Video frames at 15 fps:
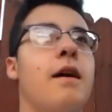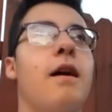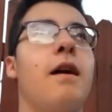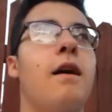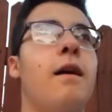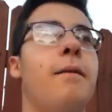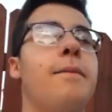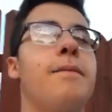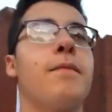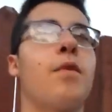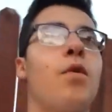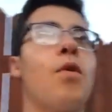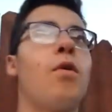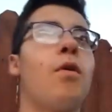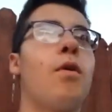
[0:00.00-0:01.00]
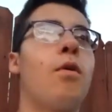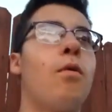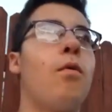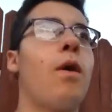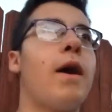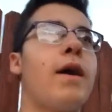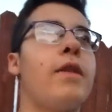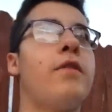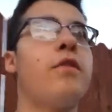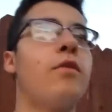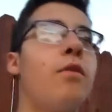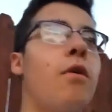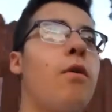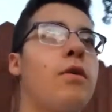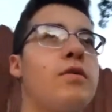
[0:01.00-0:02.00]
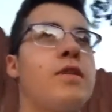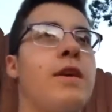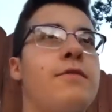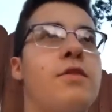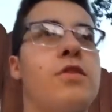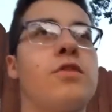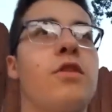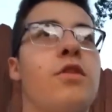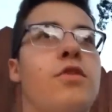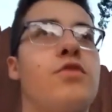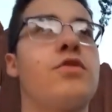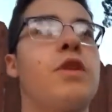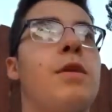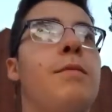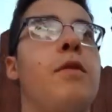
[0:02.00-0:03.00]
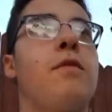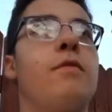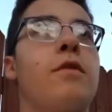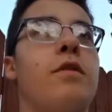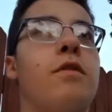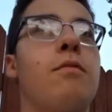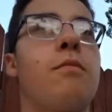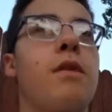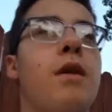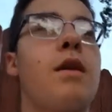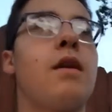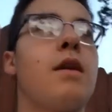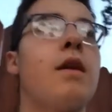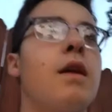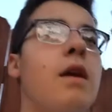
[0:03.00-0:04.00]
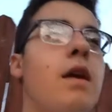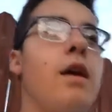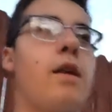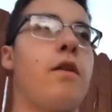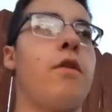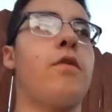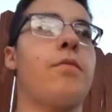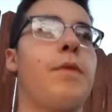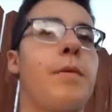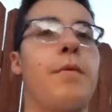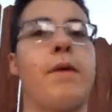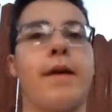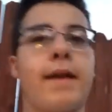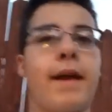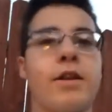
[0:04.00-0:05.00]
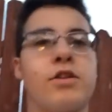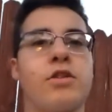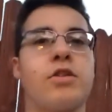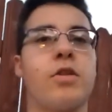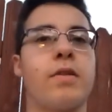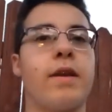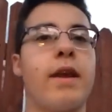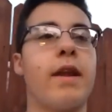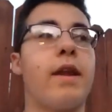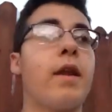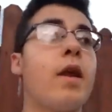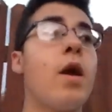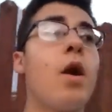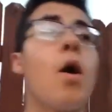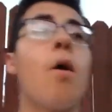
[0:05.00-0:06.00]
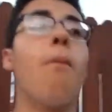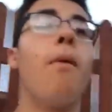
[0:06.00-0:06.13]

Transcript: um, why do you always have to start drama with me and other people? Like, I just don't get it.